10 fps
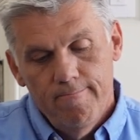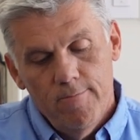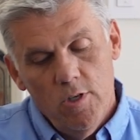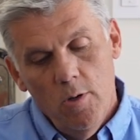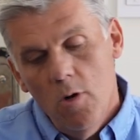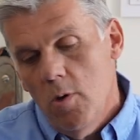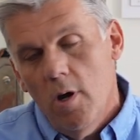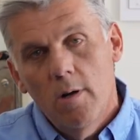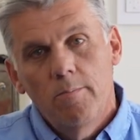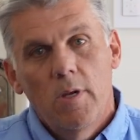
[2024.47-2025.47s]
So here we
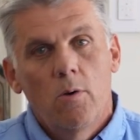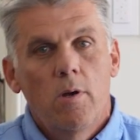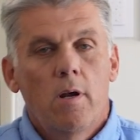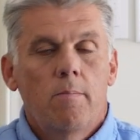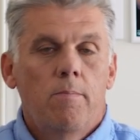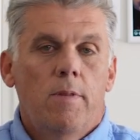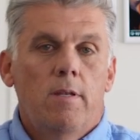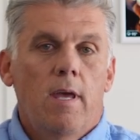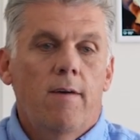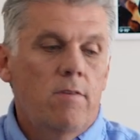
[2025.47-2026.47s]
are. Here we are the
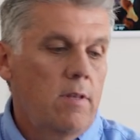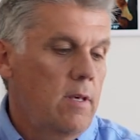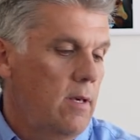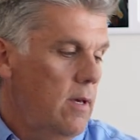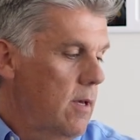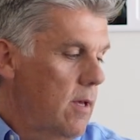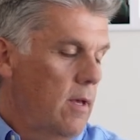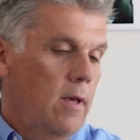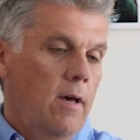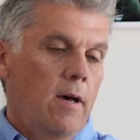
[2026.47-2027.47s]
day after the
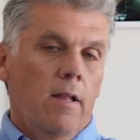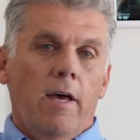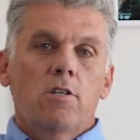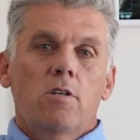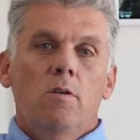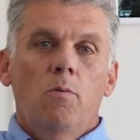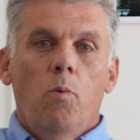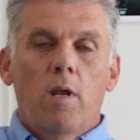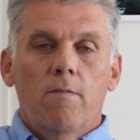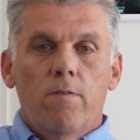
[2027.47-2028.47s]
election,
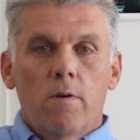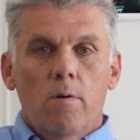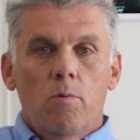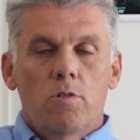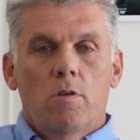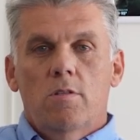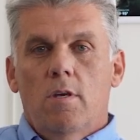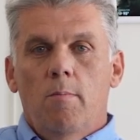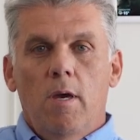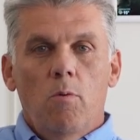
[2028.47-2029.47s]
waiting for results to
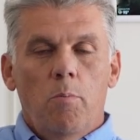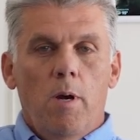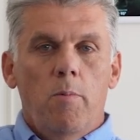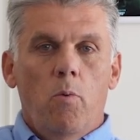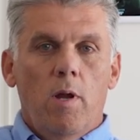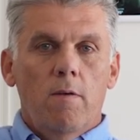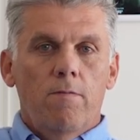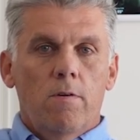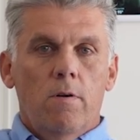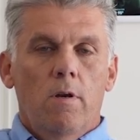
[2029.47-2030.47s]
come in. We'll probably be waiting
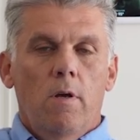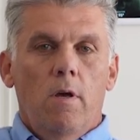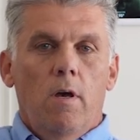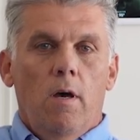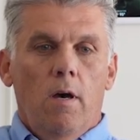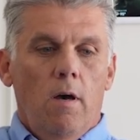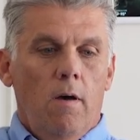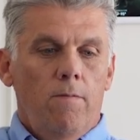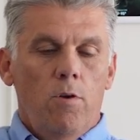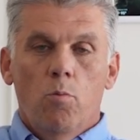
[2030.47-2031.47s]
for
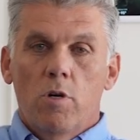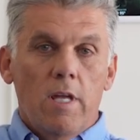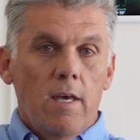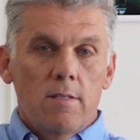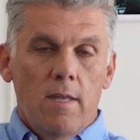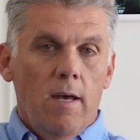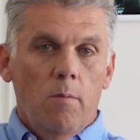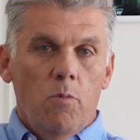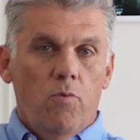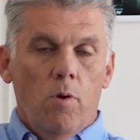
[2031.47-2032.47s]
a few more days now
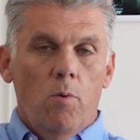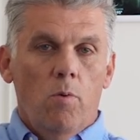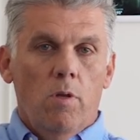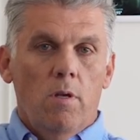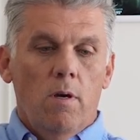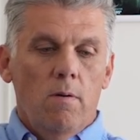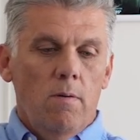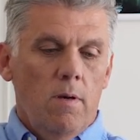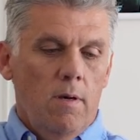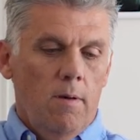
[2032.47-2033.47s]
before we really
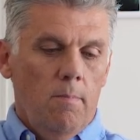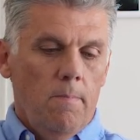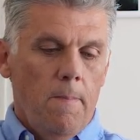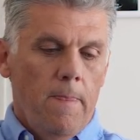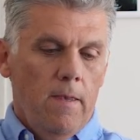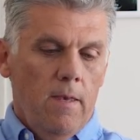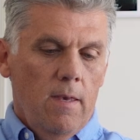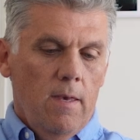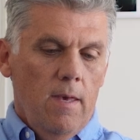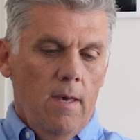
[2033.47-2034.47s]
know,
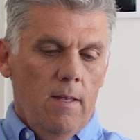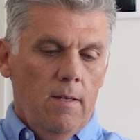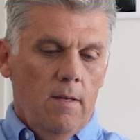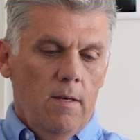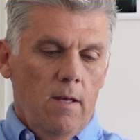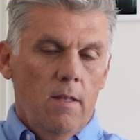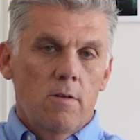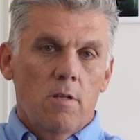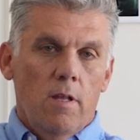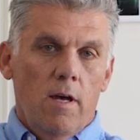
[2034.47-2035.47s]
and
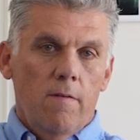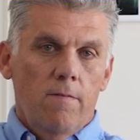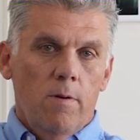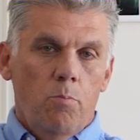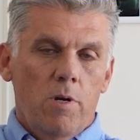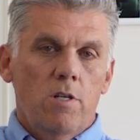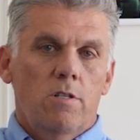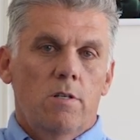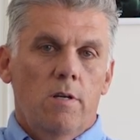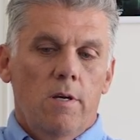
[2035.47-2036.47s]
there's a lot of
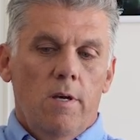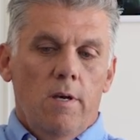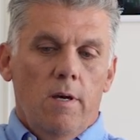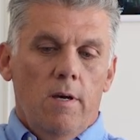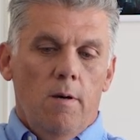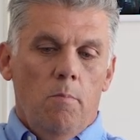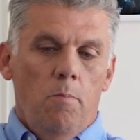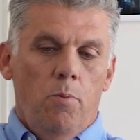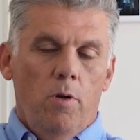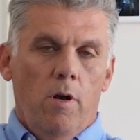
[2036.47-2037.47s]
pressure
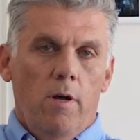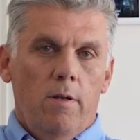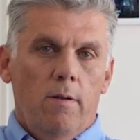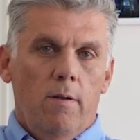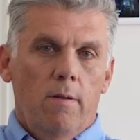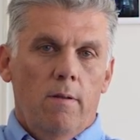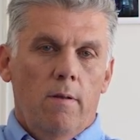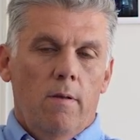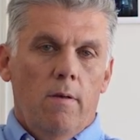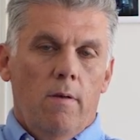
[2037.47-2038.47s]
put on
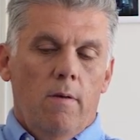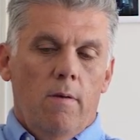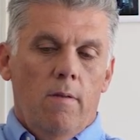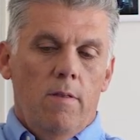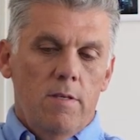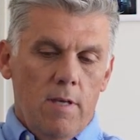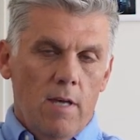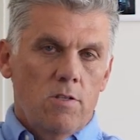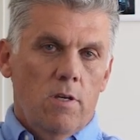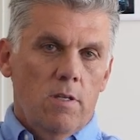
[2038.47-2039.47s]
these
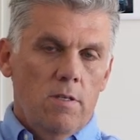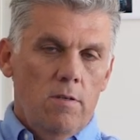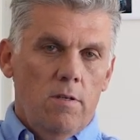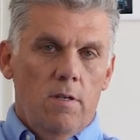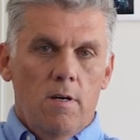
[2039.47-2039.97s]
guys to continue the